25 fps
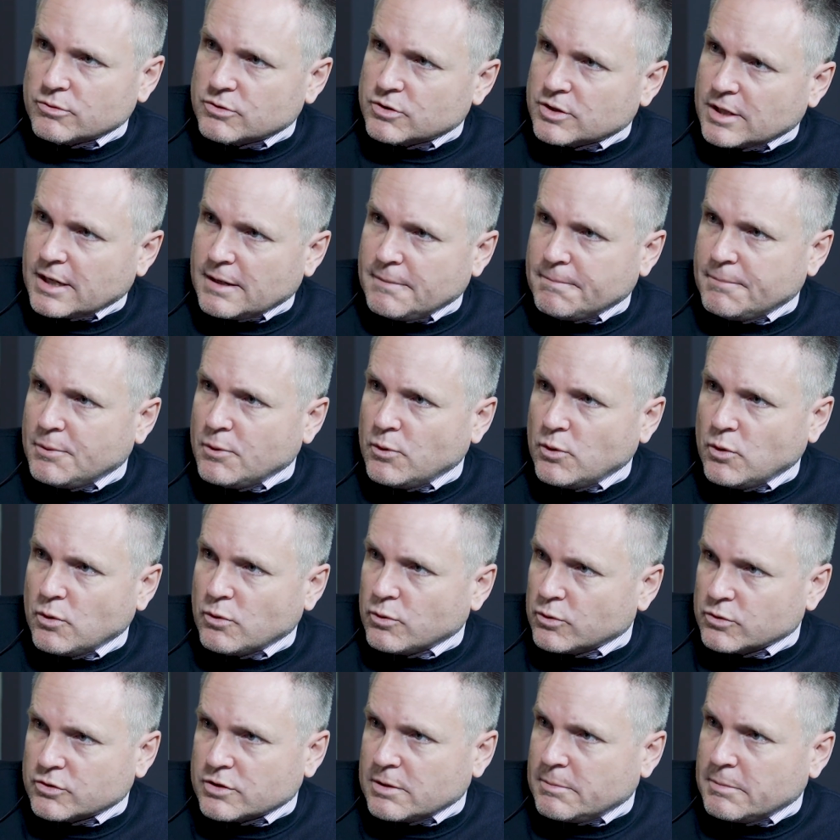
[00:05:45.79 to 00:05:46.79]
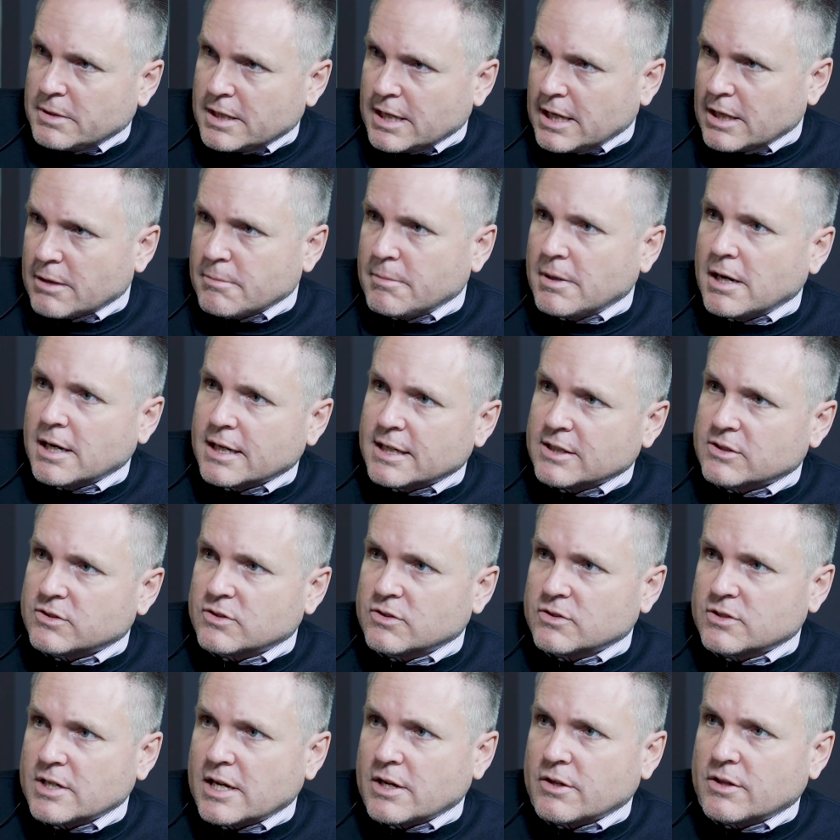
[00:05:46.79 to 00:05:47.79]
Singapore or some of the other markets
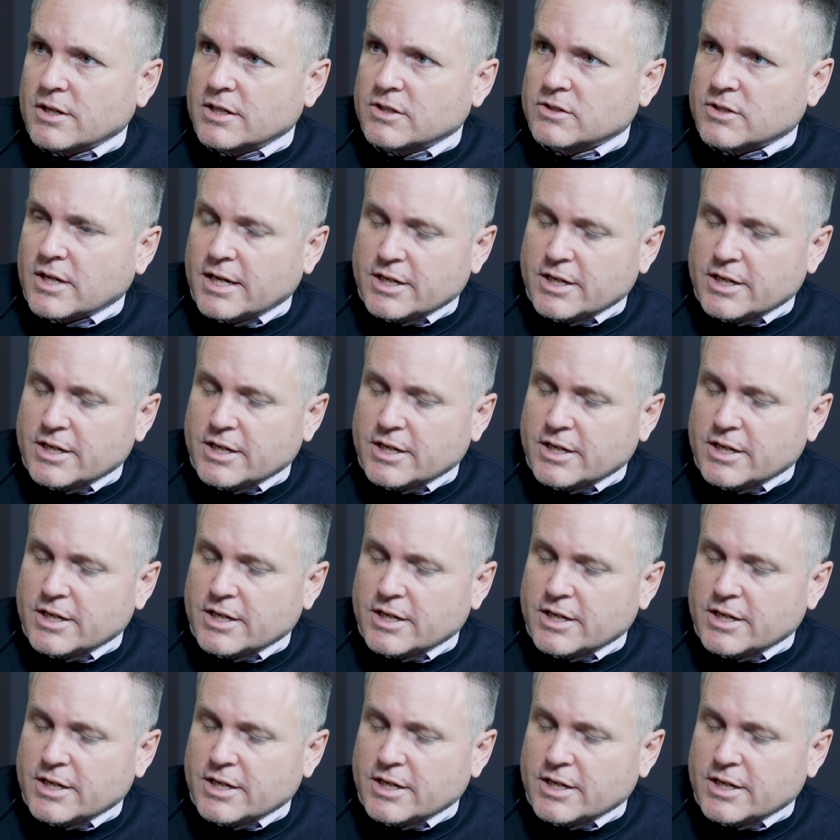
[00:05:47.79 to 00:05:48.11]
in Southeast